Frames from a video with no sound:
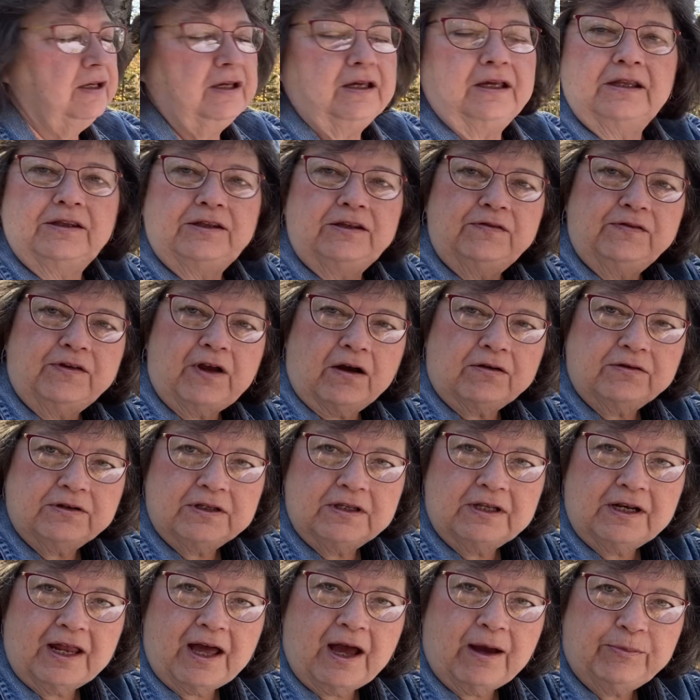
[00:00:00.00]
If you've gone to
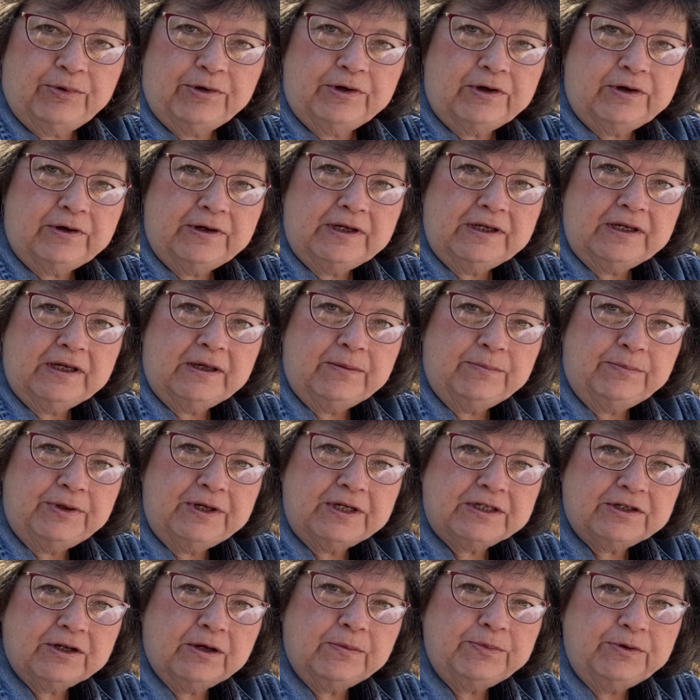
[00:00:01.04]
the library and
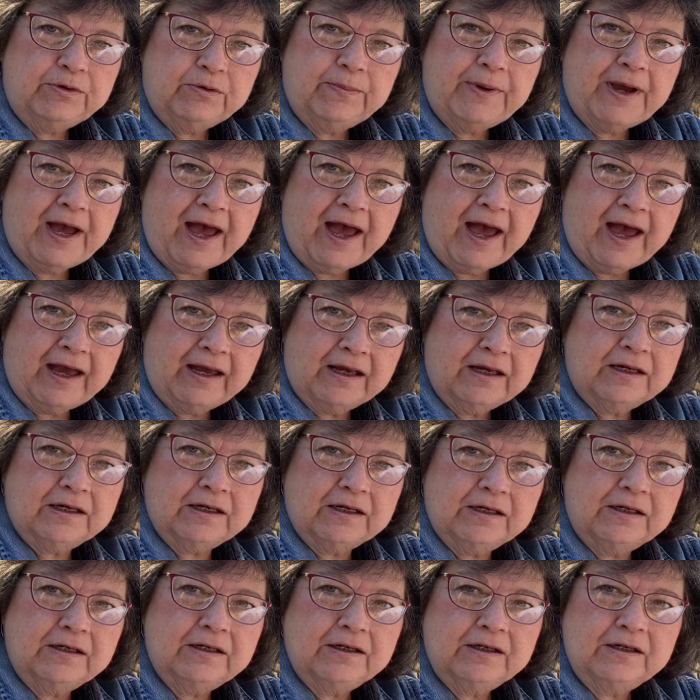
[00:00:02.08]
picked up your bag,
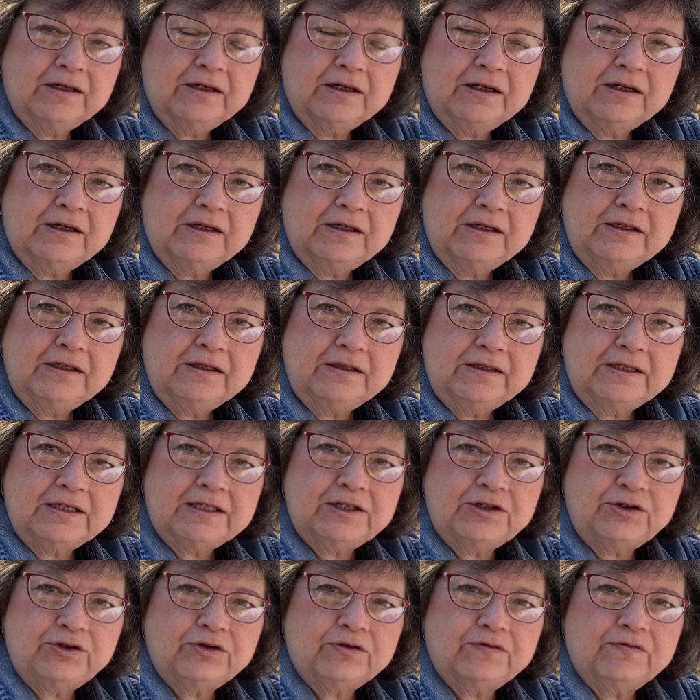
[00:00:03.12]
this
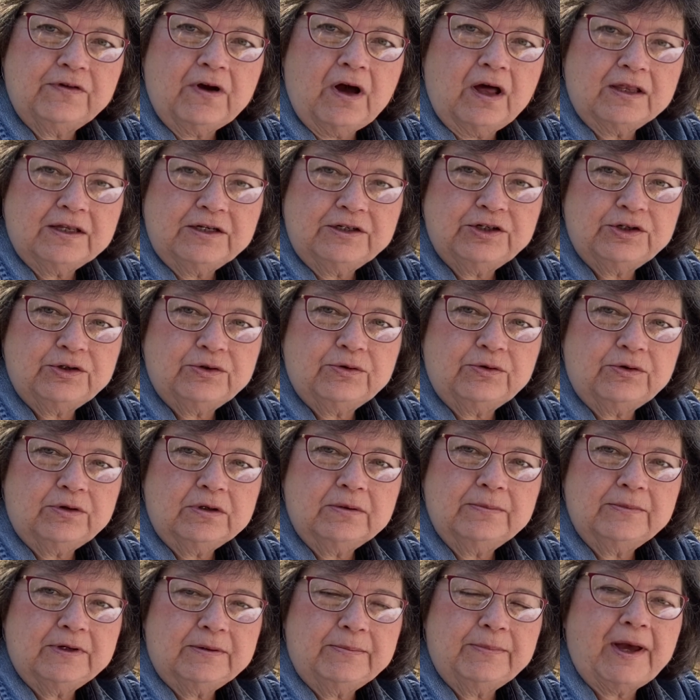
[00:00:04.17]
is your volunteer
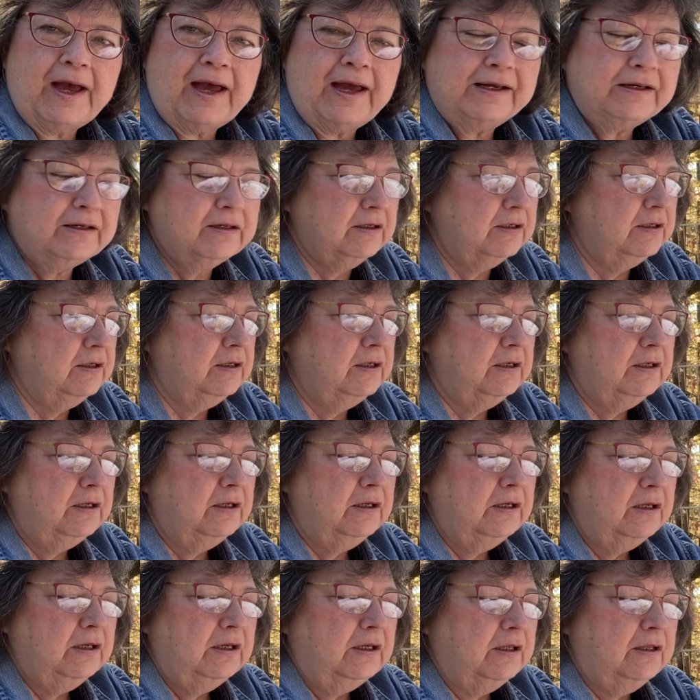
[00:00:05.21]
ornament bag.
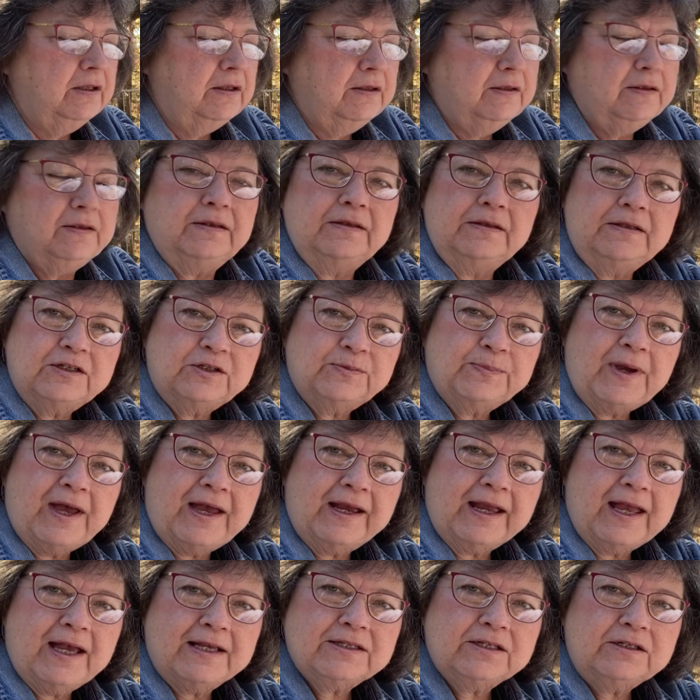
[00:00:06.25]
This
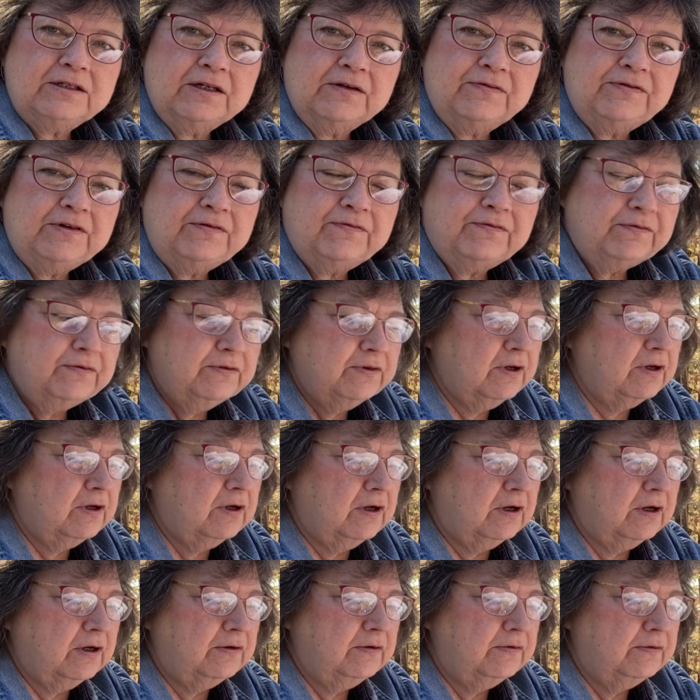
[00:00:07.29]
bag has enough
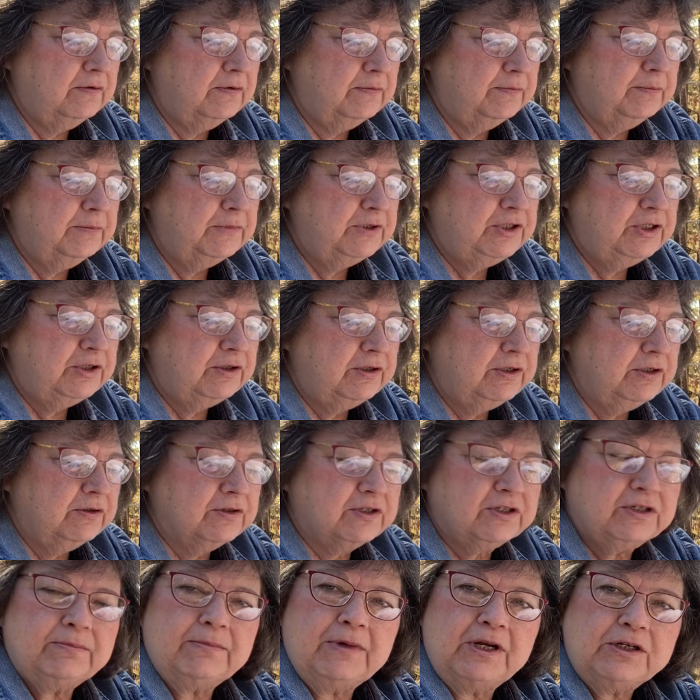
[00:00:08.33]
materials
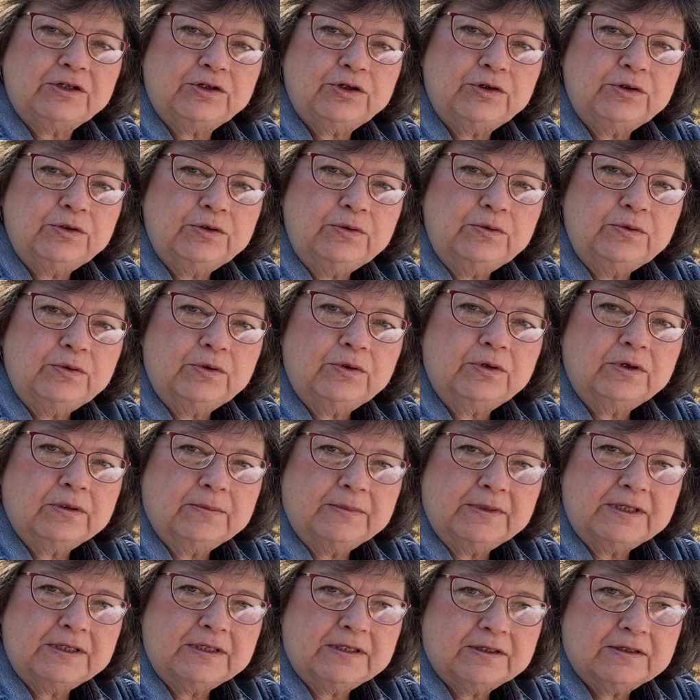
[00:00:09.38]
to make 2
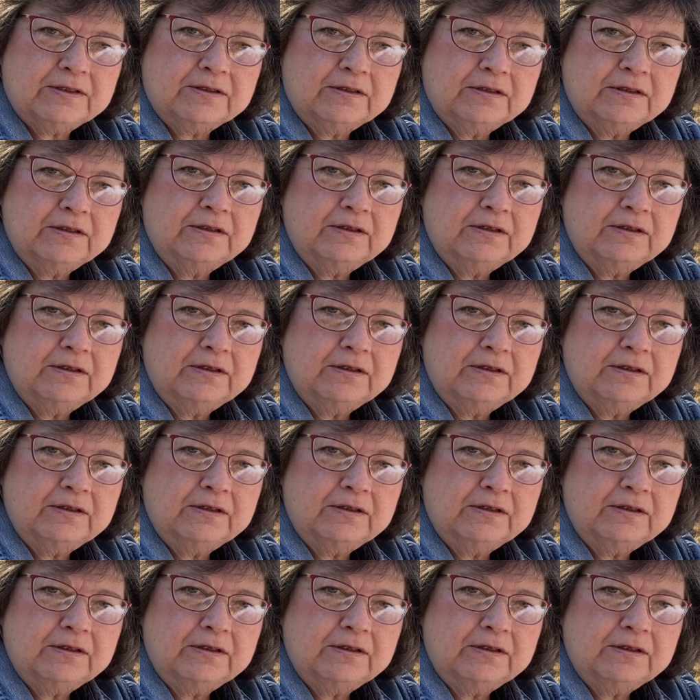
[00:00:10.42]
ornaments.